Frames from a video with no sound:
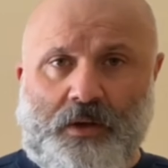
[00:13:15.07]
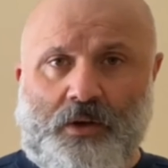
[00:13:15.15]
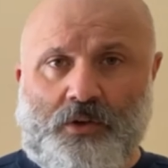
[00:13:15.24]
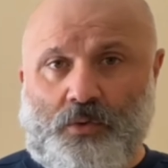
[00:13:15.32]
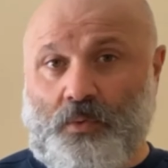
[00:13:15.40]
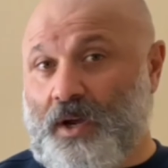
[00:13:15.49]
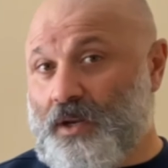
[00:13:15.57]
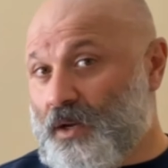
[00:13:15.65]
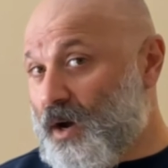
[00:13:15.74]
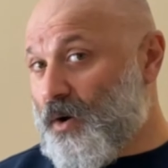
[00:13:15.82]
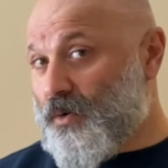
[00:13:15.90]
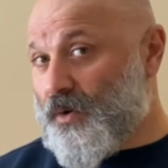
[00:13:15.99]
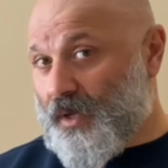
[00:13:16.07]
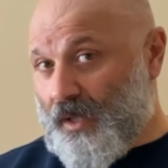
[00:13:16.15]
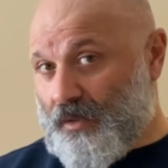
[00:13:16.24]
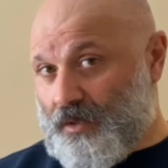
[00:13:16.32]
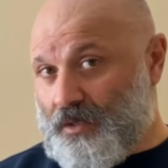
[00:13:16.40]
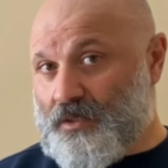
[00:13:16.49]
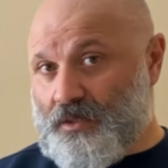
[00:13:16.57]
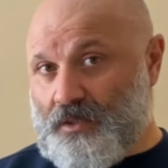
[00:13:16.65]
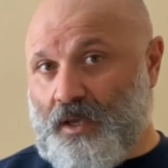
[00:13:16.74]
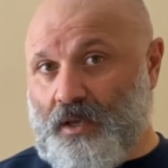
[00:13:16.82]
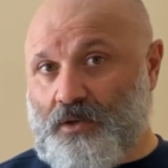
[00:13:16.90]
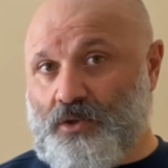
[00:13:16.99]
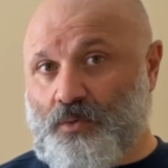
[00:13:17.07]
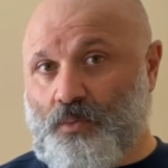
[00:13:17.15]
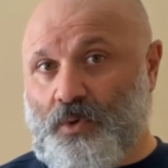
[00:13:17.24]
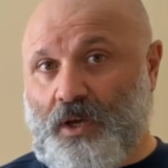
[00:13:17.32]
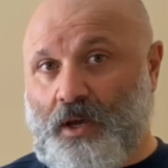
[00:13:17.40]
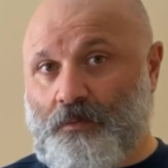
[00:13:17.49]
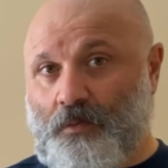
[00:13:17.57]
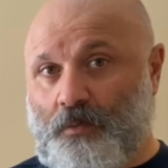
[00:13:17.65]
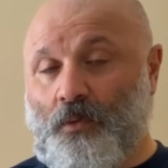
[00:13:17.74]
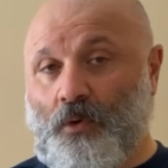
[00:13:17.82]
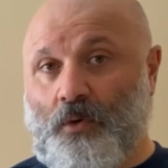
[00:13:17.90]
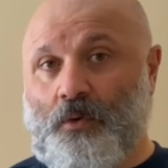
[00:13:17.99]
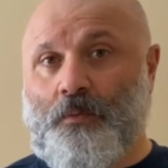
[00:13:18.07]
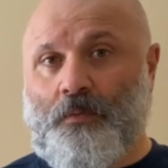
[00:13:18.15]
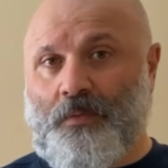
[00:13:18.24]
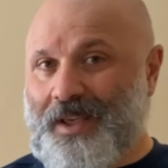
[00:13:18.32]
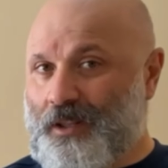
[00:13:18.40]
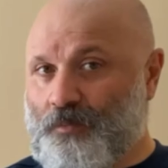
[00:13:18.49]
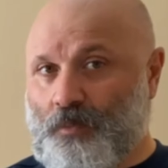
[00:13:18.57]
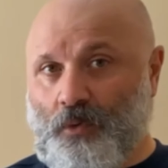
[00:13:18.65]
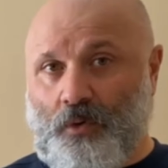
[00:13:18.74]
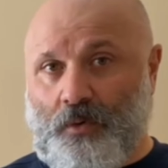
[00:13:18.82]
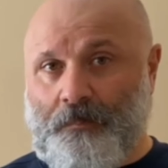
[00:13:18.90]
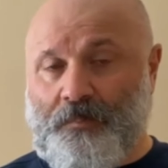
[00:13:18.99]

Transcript: So right now at this stage we have a floor, flat floor,